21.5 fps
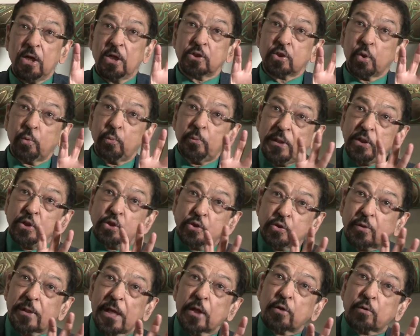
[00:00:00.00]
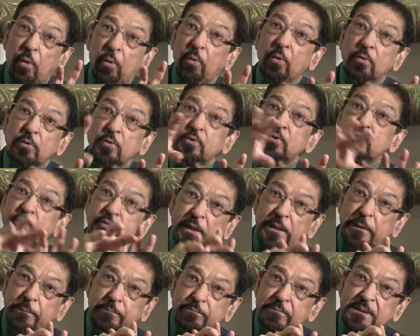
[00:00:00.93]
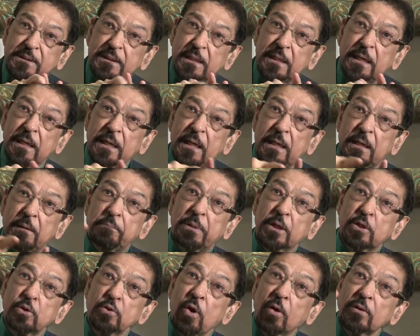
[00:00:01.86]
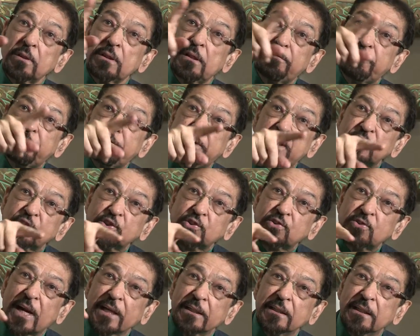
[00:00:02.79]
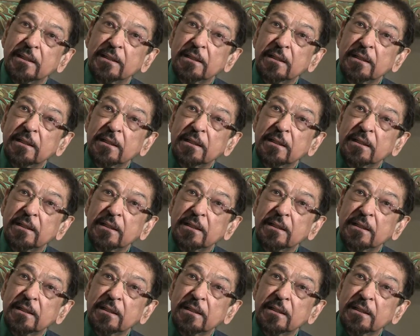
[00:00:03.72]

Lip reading: So we used to get all those films, but not the first run.